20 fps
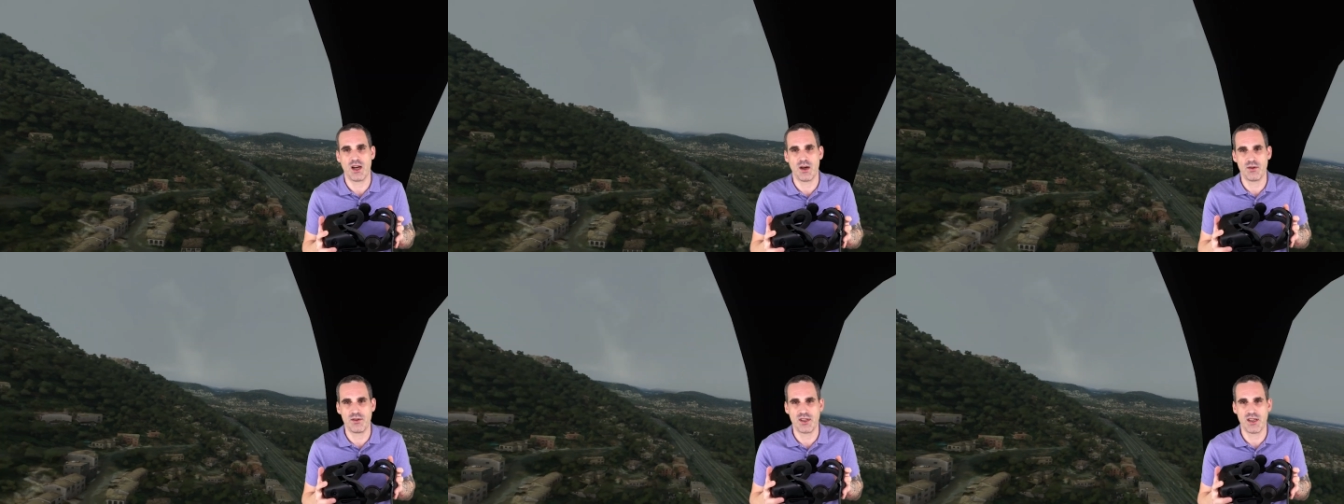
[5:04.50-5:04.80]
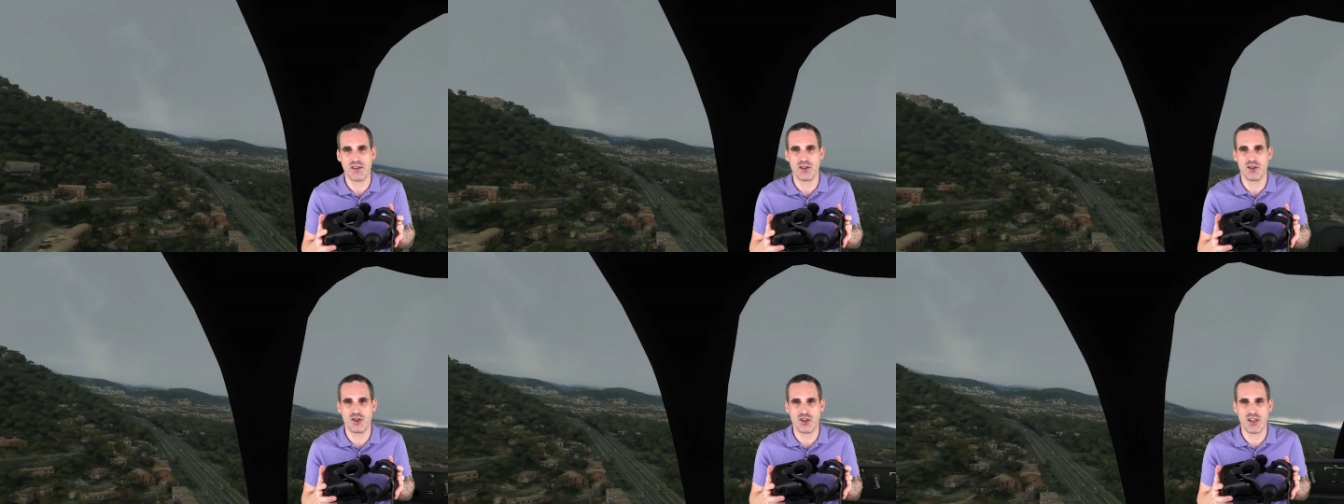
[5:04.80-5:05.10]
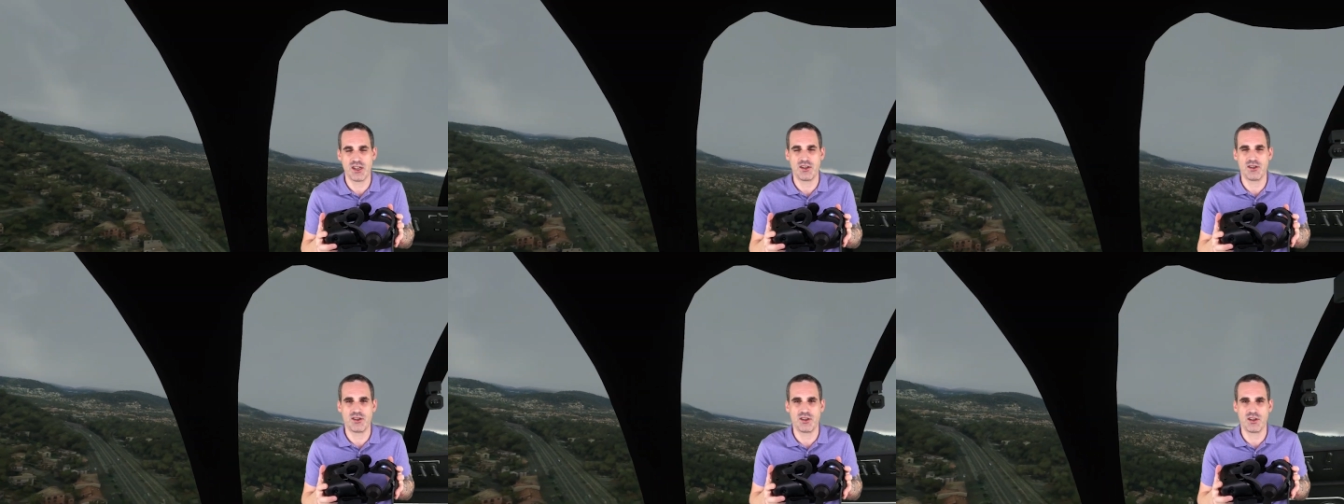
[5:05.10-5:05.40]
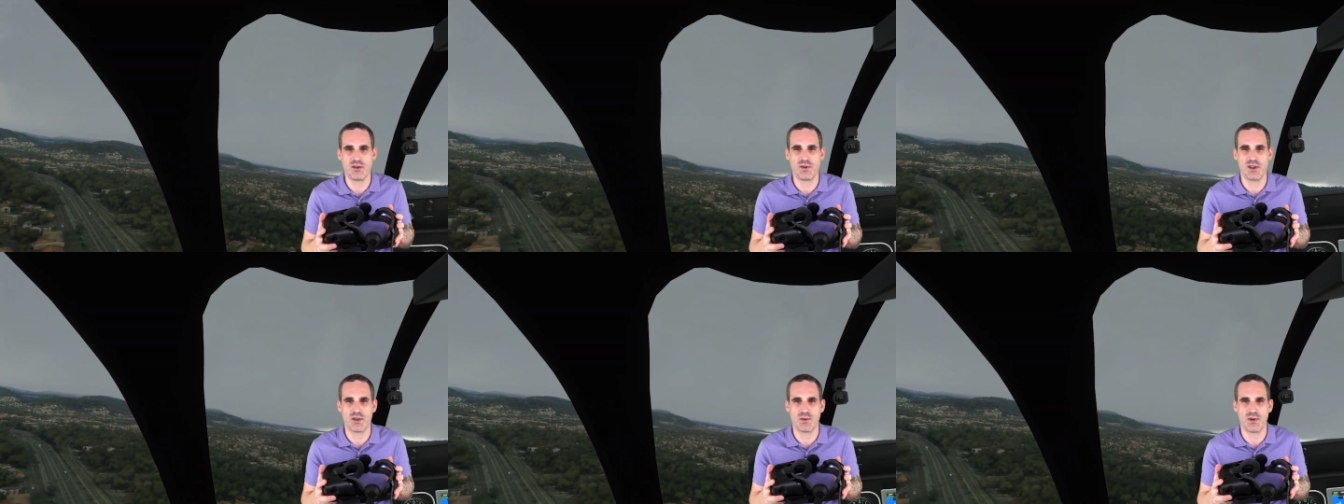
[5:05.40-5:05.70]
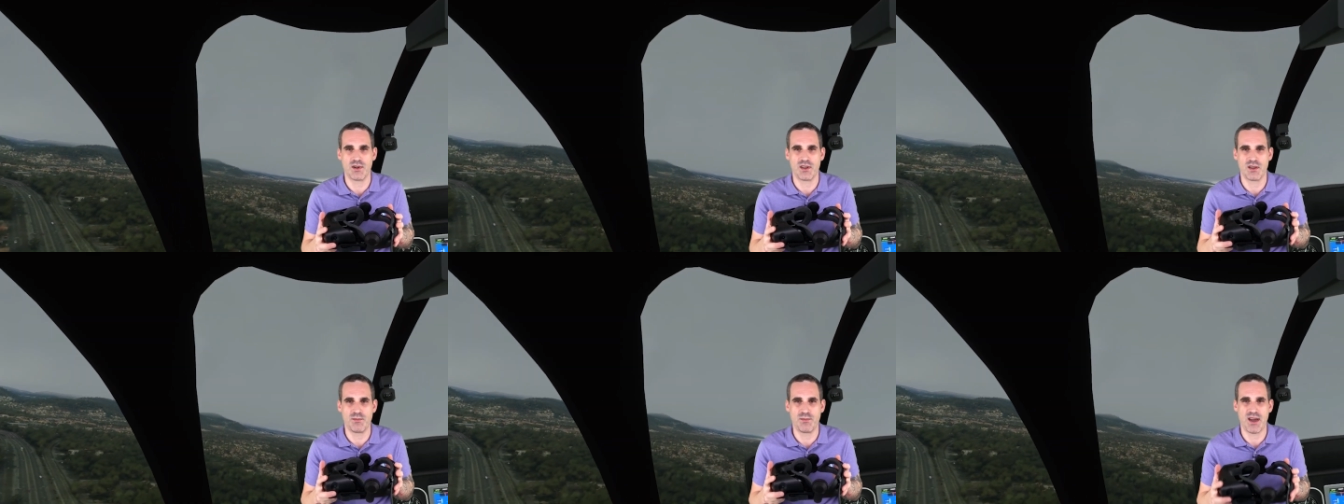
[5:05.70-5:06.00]
I would say the G2 is
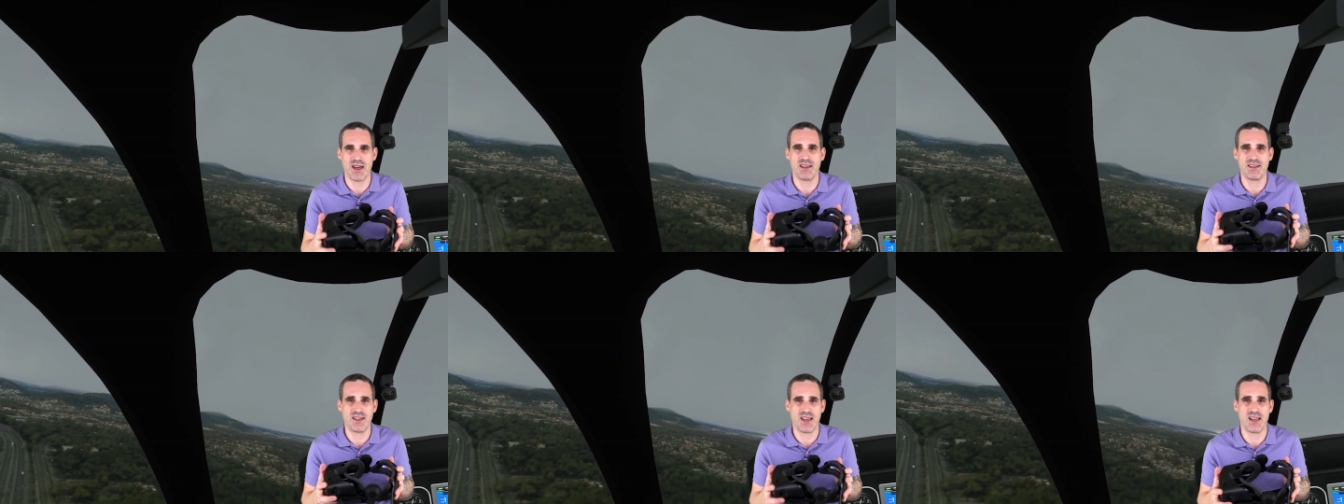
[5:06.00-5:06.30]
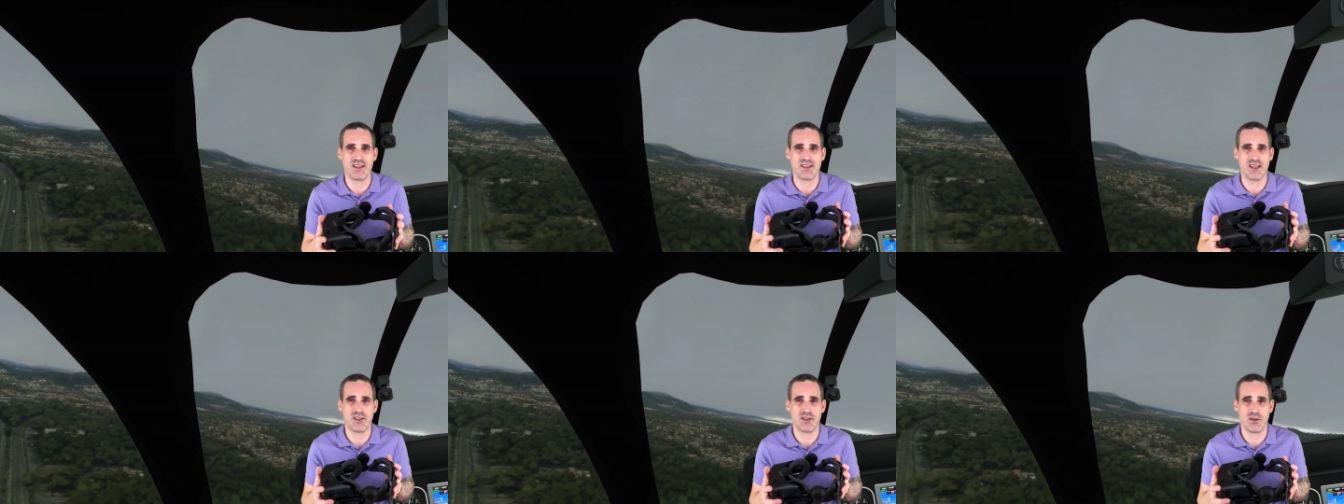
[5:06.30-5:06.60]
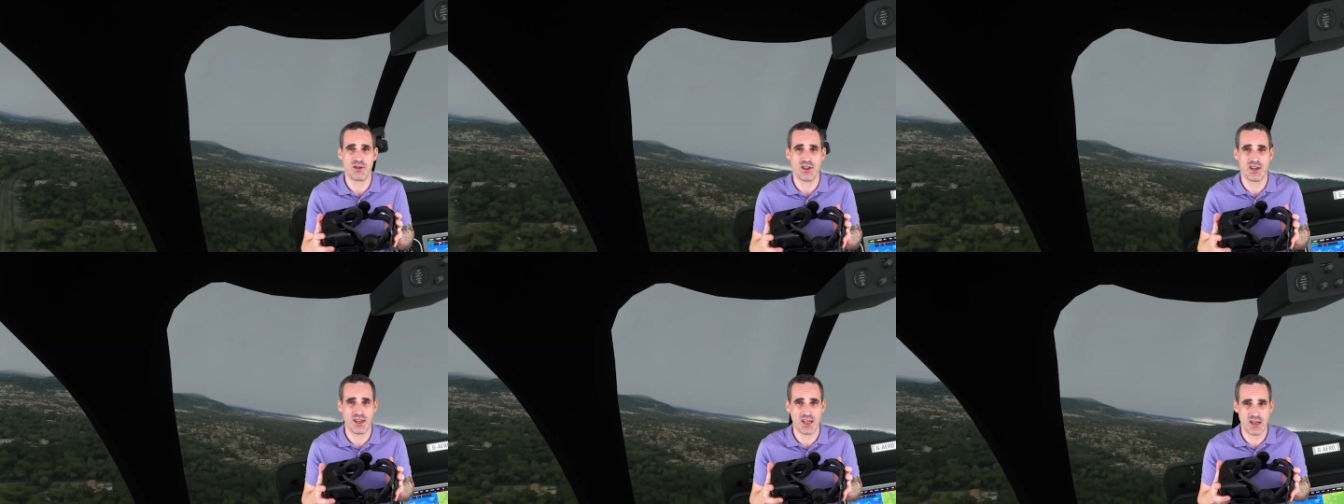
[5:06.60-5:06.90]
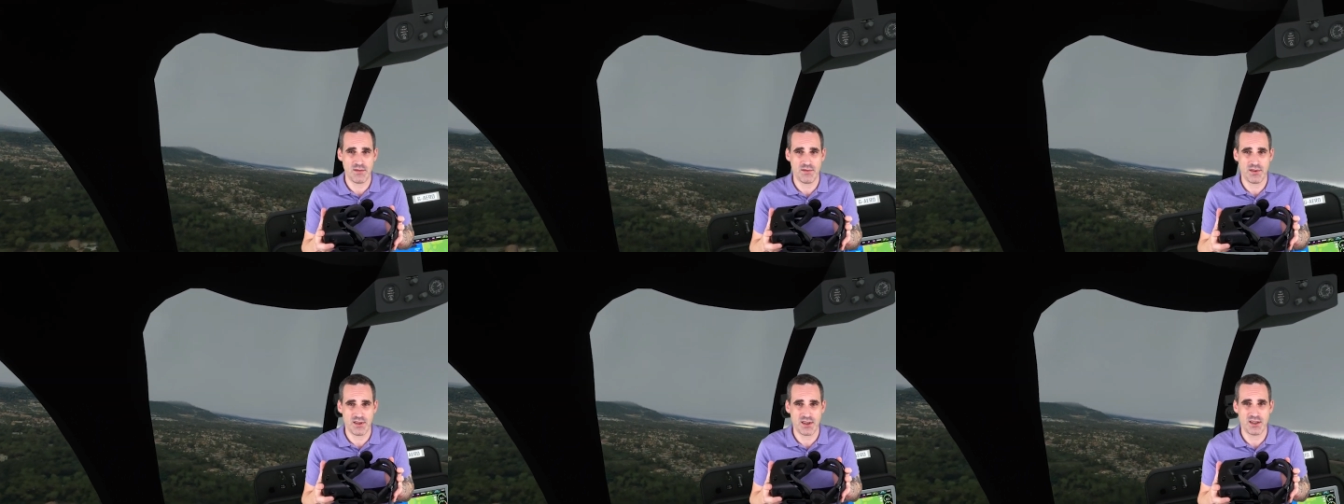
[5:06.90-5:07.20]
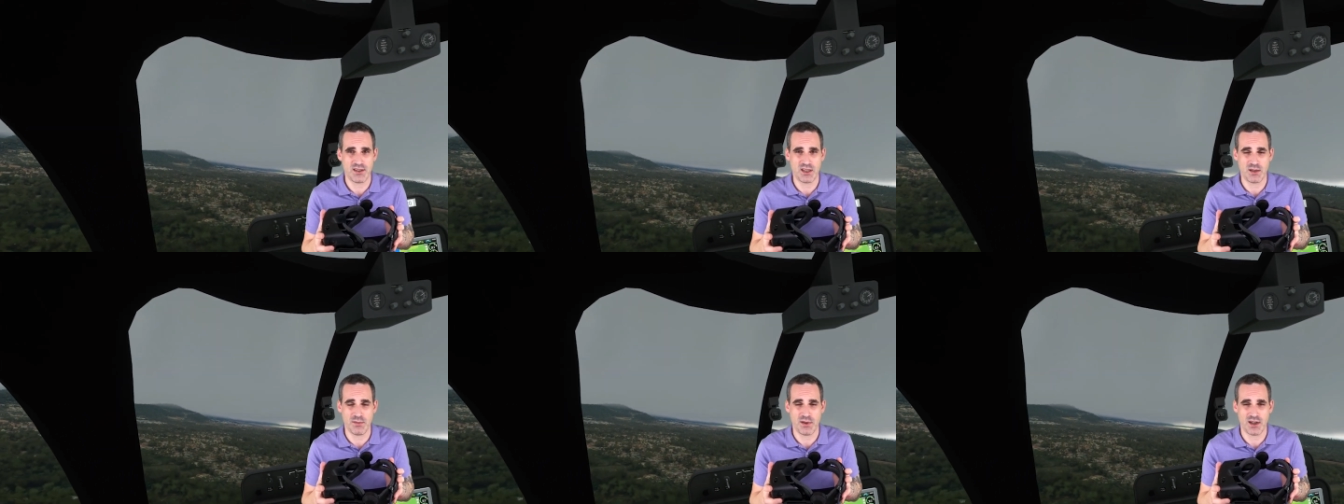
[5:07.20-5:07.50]
one of the best headsets you can get for
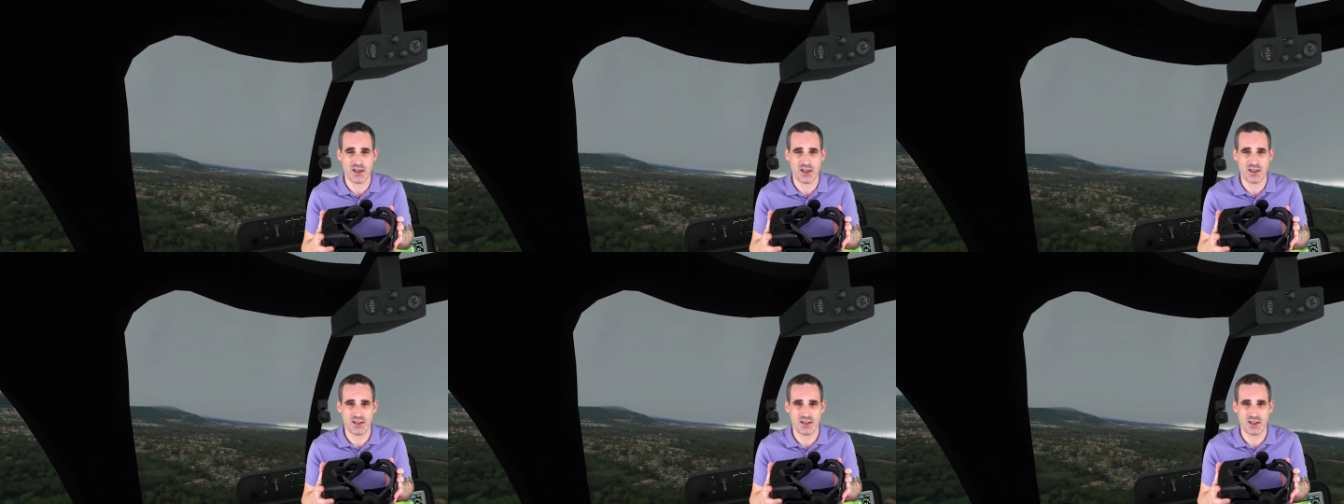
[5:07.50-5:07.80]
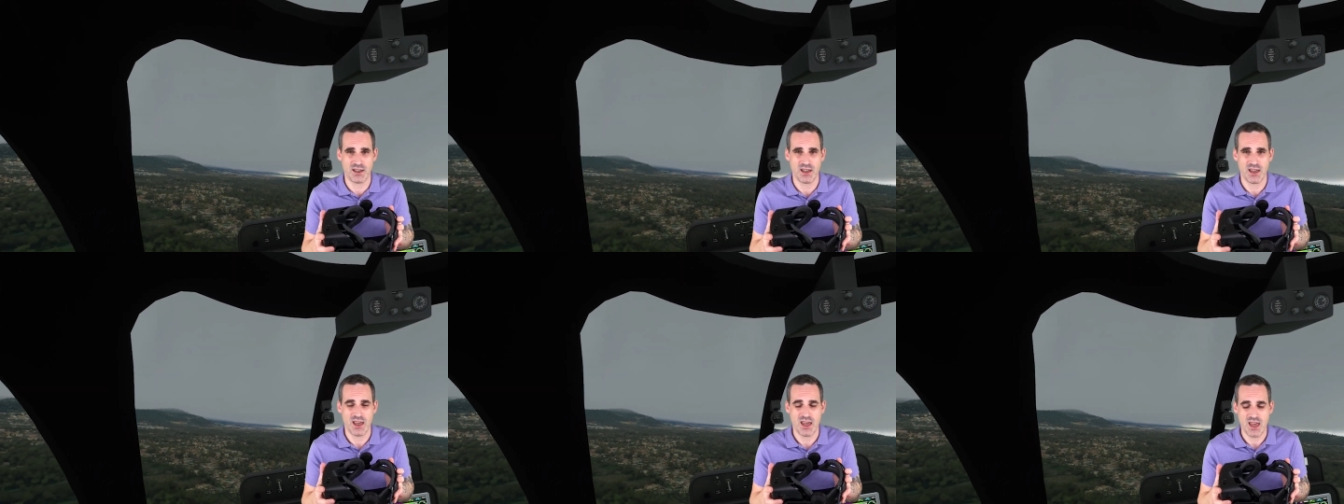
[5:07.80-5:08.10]
this simulator.